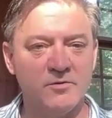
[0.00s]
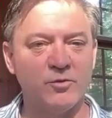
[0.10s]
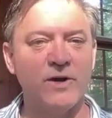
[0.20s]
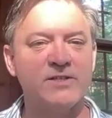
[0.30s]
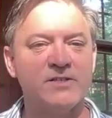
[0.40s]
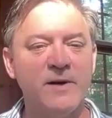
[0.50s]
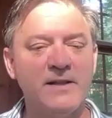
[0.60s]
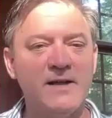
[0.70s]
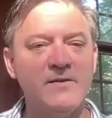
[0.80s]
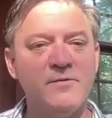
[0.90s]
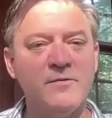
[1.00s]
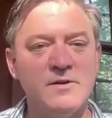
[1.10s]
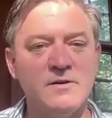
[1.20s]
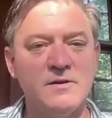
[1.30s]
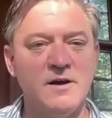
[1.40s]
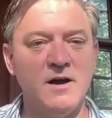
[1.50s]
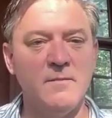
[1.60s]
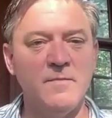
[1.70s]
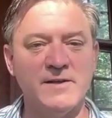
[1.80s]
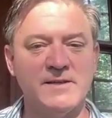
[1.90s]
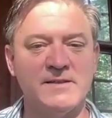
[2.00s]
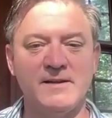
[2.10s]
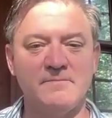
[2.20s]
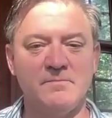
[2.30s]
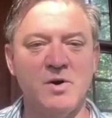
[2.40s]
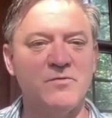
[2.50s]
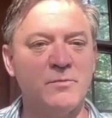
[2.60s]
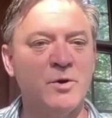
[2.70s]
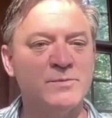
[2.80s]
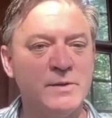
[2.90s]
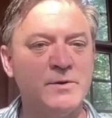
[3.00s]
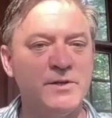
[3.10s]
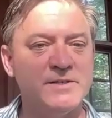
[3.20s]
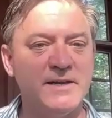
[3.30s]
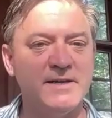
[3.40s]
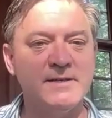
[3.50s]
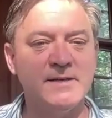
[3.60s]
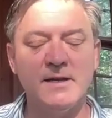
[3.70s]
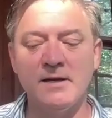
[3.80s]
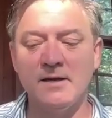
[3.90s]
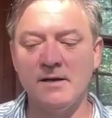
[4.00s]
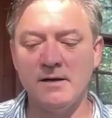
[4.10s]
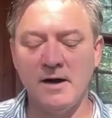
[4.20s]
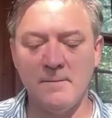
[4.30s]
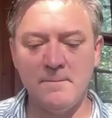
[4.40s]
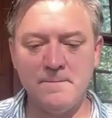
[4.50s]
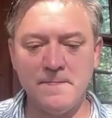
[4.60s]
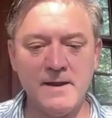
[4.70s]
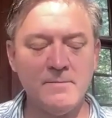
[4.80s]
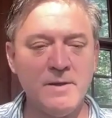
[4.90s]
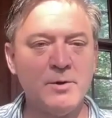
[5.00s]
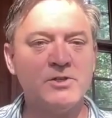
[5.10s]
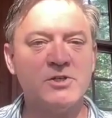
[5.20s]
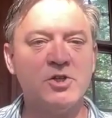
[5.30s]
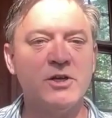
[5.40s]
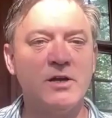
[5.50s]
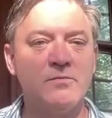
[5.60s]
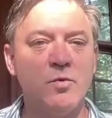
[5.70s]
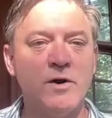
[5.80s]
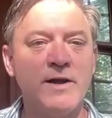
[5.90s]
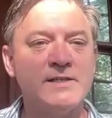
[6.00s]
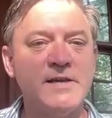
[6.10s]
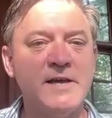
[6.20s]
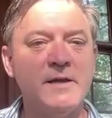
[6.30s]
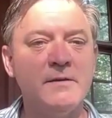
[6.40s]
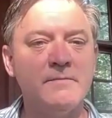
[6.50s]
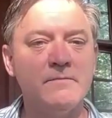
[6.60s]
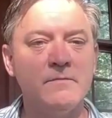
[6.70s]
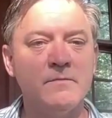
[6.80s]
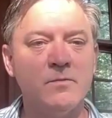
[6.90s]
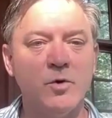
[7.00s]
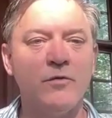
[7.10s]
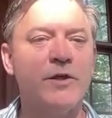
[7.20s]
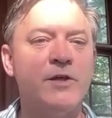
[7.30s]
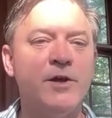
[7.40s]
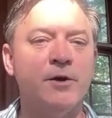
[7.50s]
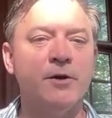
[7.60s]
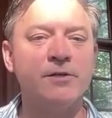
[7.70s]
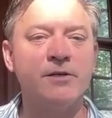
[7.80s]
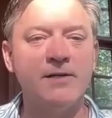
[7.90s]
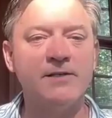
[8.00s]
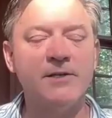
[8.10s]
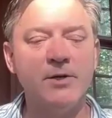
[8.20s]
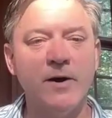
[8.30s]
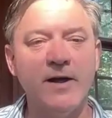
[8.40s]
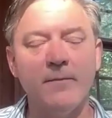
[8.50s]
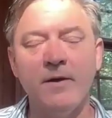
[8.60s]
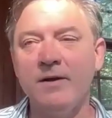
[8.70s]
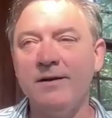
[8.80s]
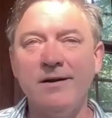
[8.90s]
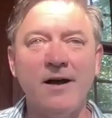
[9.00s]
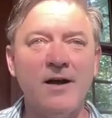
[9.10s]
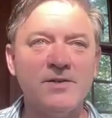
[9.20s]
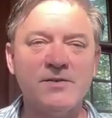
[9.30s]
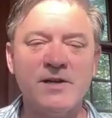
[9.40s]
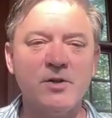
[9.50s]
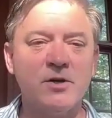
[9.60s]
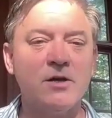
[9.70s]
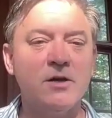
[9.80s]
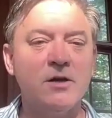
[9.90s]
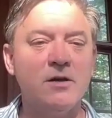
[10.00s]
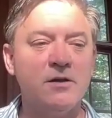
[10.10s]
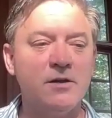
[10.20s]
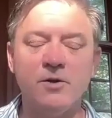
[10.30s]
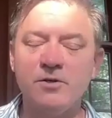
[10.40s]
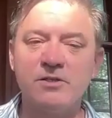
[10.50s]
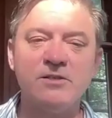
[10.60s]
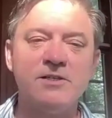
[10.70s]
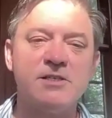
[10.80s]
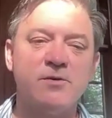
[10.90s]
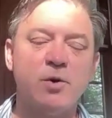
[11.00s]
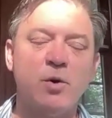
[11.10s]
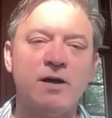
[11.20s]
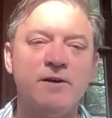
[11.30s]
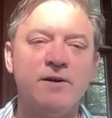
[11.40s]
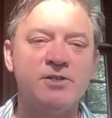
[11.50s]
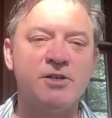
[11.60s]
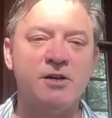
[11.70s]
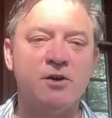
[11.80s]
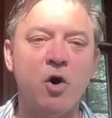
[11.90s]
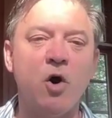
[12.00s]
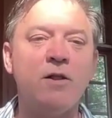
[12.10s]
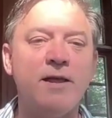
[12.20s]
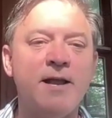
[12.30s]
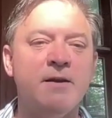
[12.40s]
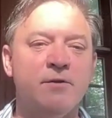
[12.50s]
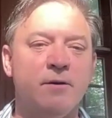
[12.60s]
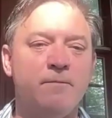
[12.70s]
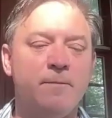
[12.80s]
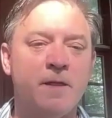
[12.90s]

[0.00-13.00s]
the rest of my life, as I think for most people these days. And people can just look at what I say over the years and see who I am. I also say, look, here's a list of who I invested in. Call any of them.